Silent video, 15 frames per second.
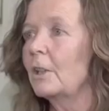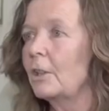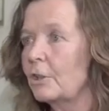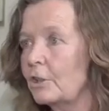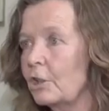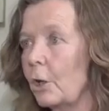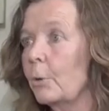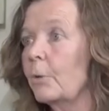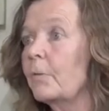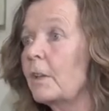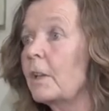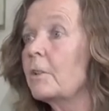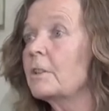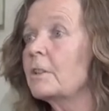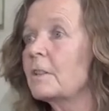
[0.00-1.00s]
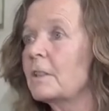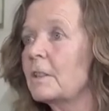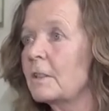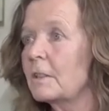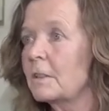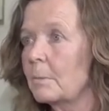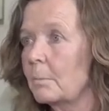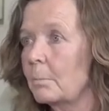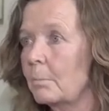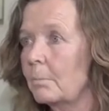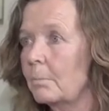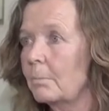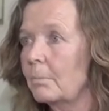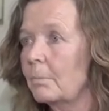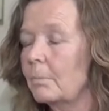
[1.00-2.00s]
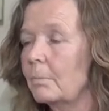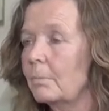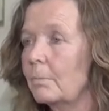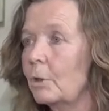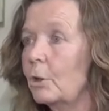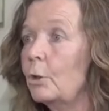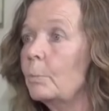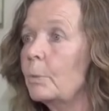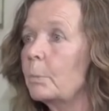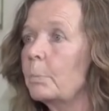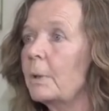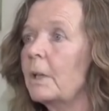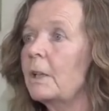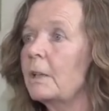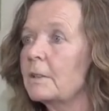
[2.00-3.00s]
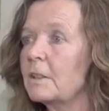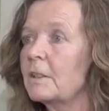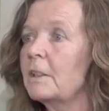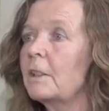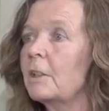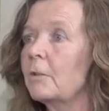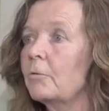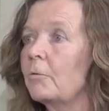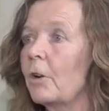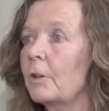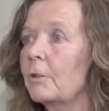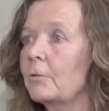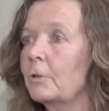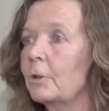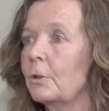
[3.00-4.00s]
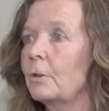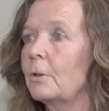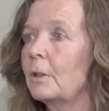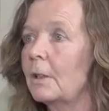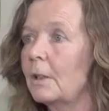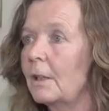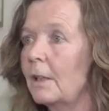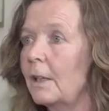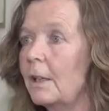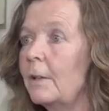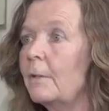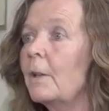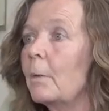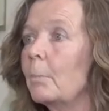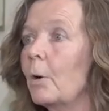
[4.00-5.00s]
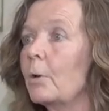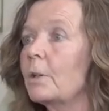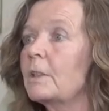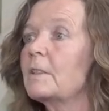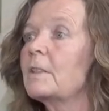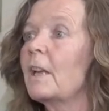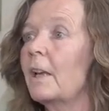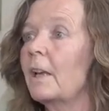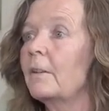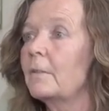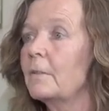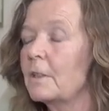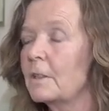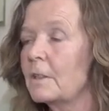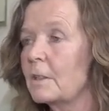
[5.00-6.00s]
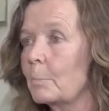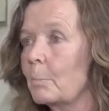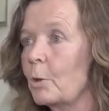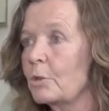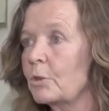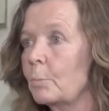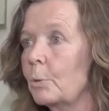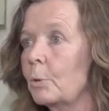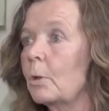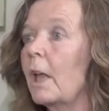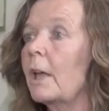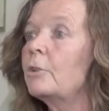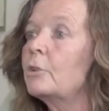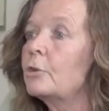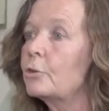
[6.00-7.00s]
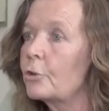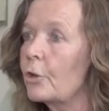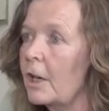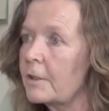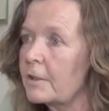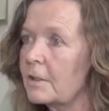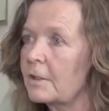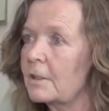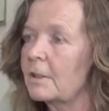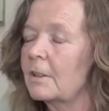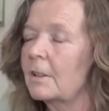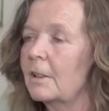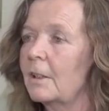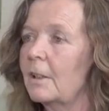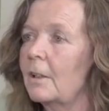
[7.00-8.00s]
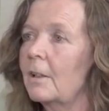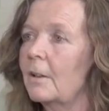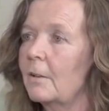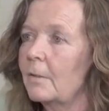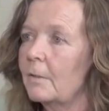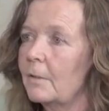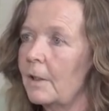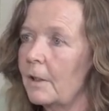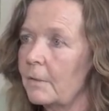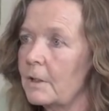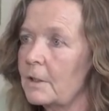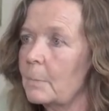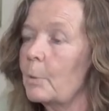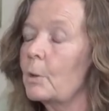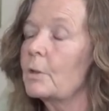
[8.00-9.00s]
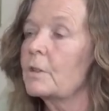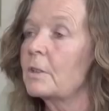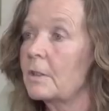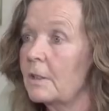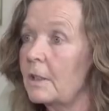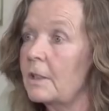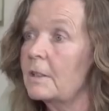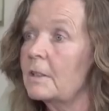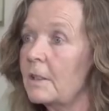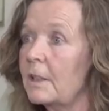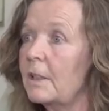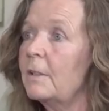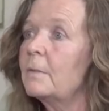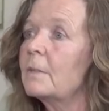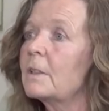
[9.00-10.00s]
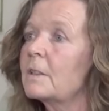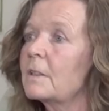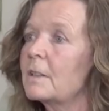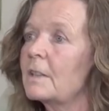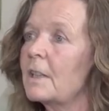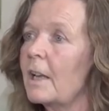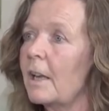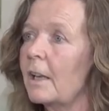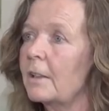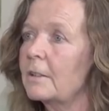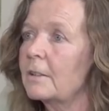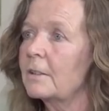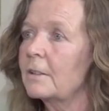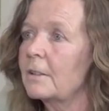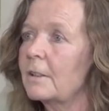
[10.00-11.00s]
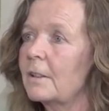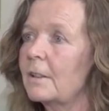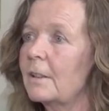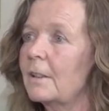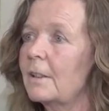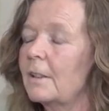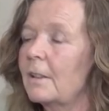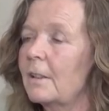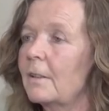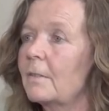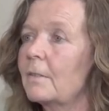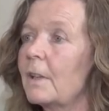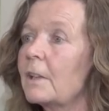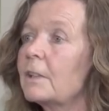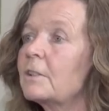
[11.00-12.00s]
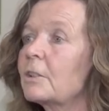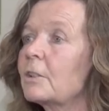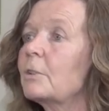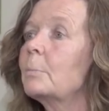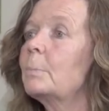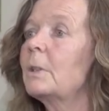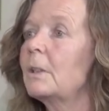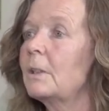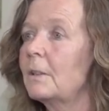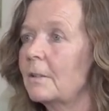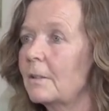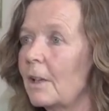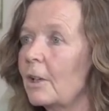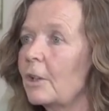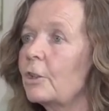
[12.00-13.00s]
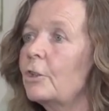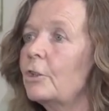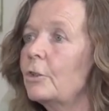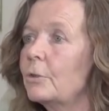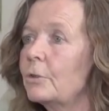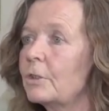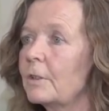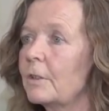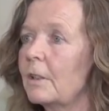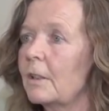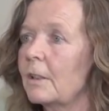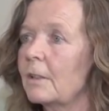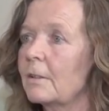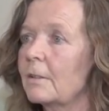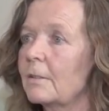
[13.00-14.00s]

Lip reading: So if there is this human being sitting in front of you in their body saying this is possible, and you trust that this person is in this state, that is going to be a huge thing.